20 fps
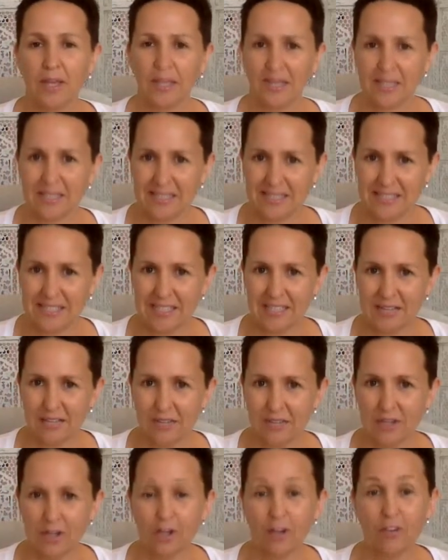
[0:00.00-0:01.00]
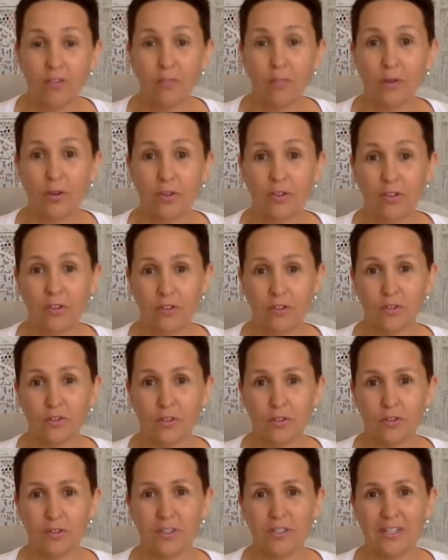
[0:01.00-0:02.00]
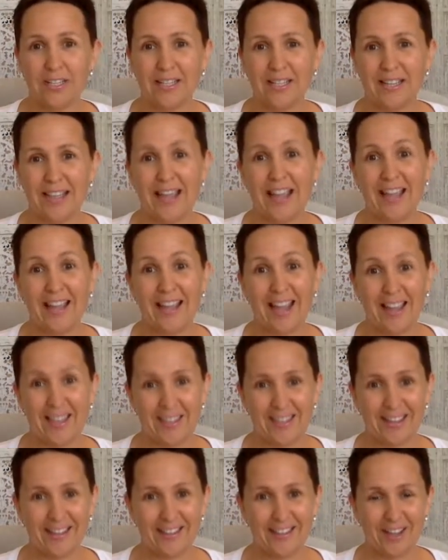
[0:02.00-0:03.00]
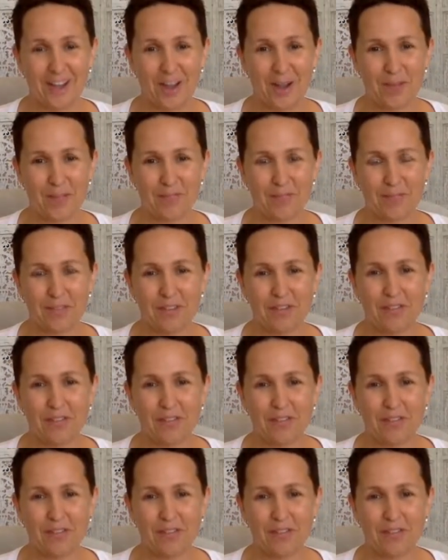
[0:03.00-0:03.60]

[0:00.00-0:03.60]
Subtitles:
the conceiving of both those two DNA at that time,